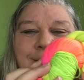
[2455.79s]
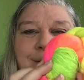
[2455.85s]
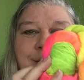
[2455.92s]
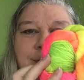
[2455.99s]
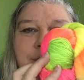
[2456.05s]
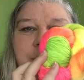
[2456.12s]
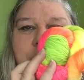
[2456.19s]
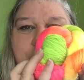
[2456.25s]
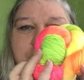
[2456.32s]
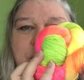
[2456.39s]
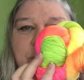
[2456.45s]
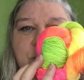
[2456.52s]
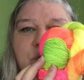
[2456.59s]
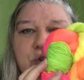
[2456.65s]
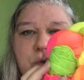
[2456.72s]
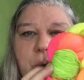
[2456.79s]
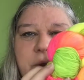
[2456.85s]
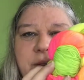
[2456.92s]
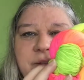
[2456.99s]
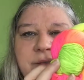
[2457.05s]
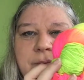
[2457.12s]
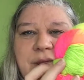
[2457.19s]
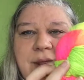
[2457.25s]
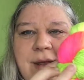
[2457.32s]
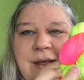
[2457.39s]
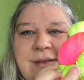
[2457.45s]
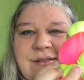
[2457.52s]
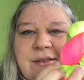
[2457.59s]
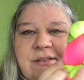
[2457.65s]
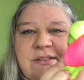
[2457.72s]
Well, I might do shorties with it
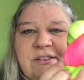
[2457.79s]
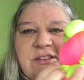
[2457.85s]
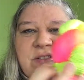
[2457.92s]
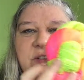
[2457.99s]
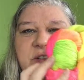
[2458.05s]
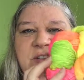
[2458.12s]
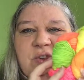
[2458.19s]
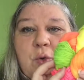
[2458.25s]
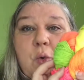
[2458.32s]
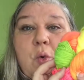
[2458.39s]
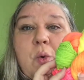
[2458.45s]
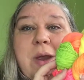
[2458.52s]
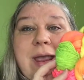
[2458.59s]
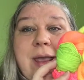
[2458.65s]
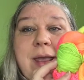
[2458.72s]
because this just screams